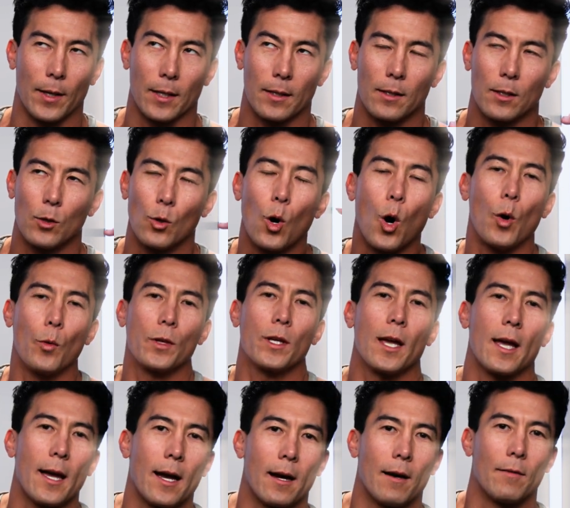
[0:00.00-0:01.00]
you only
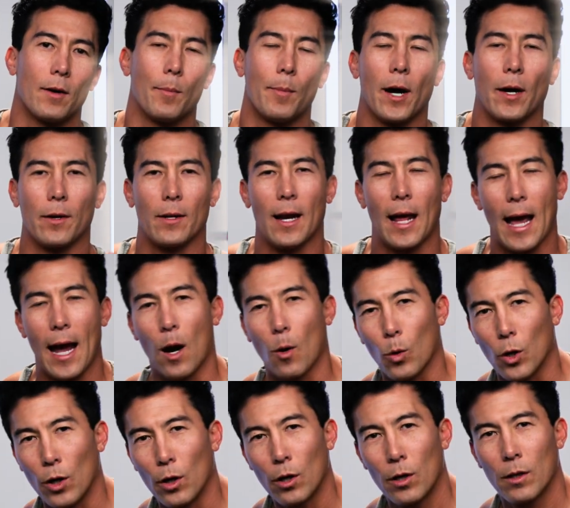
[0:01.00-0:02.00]
have about an
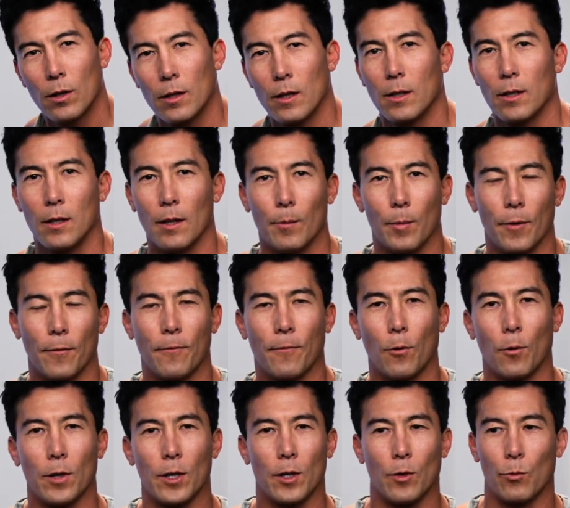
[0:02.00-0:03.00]
hour
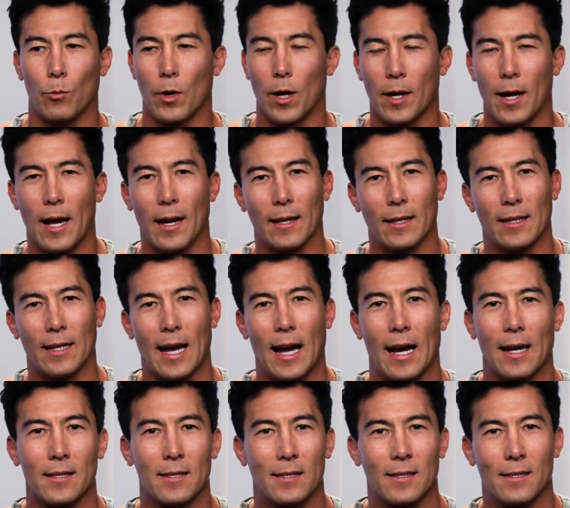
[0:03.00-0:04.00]
before you run out of
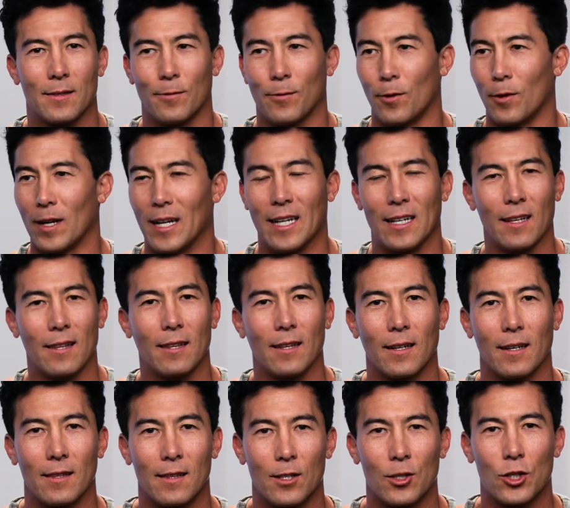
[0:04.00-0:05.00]
gas for
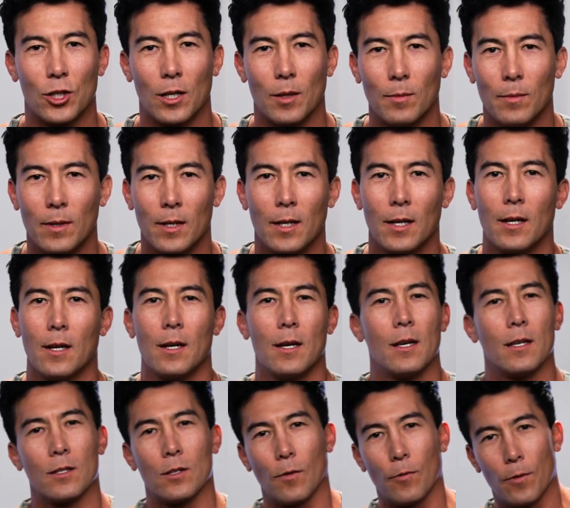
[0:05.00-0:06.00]
anything at the gym.
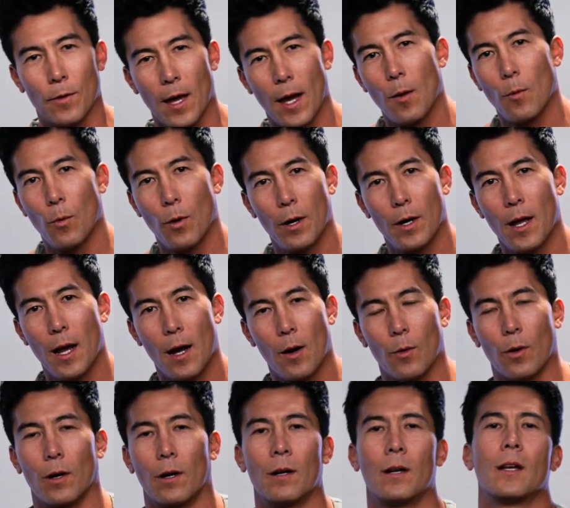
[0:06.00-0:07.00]
So for that 1
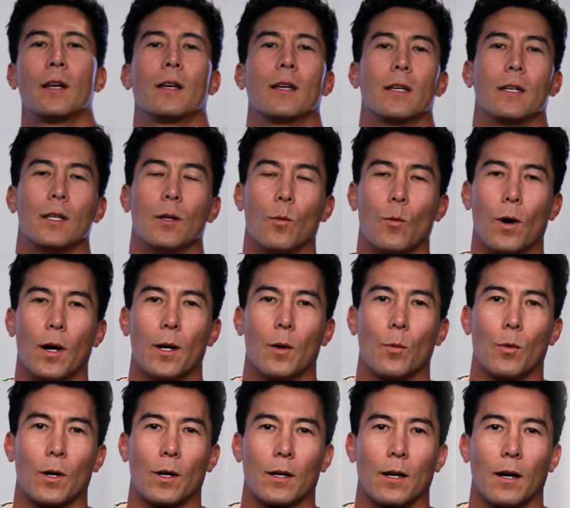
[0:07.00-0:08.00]
hour, you wanna
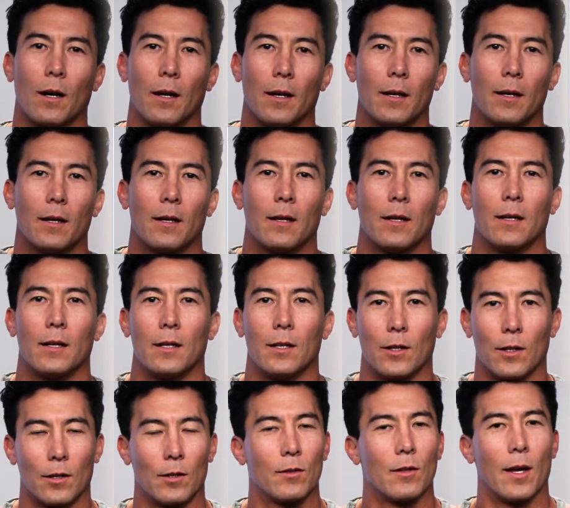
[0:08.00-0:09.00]
work on
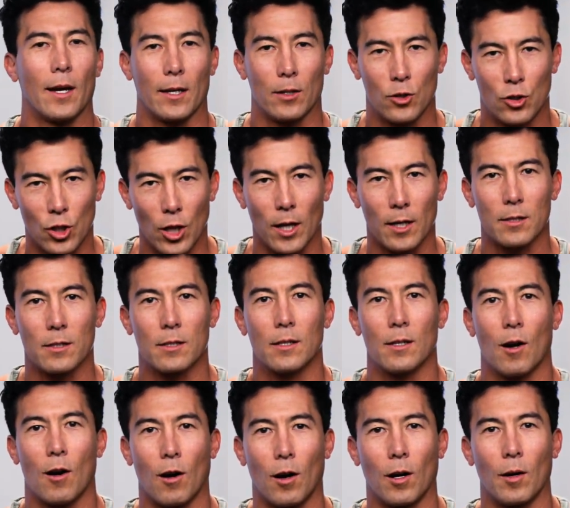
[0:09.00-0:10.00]
your like chest and
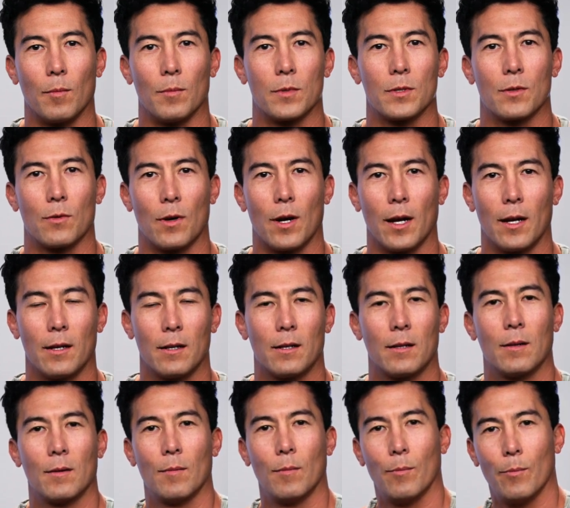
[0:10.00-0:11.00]
arms, right?
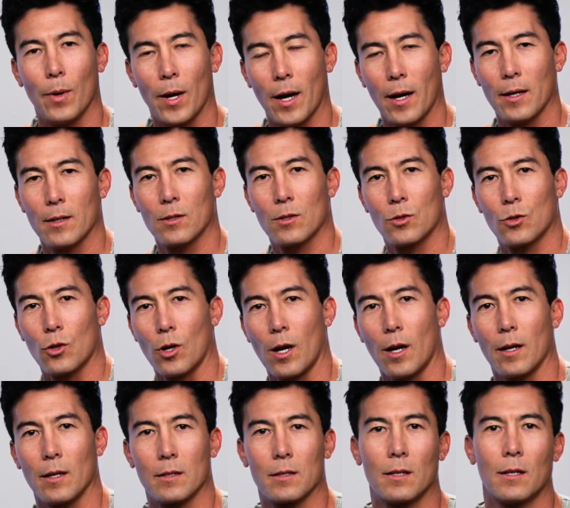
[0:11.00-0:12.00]
Bis,
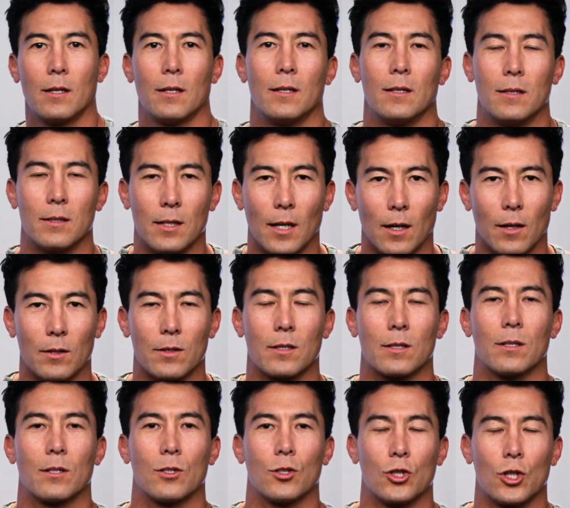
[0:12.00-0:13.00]
tris, delts,
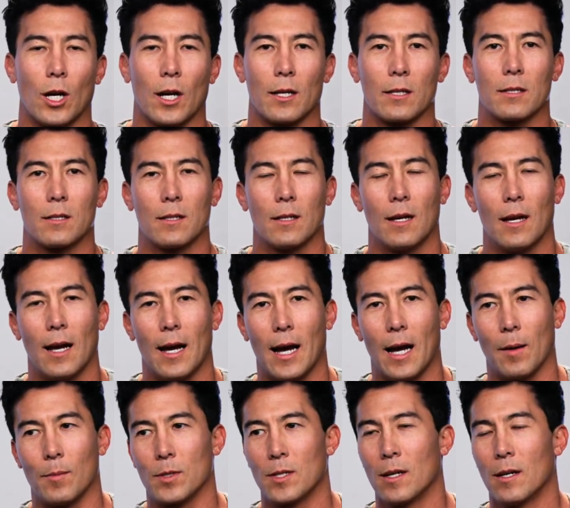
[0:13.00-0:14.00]
chest,
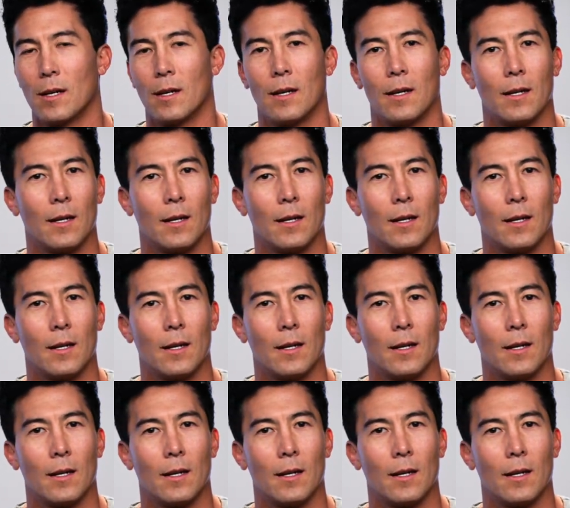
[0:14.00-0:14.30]
abs,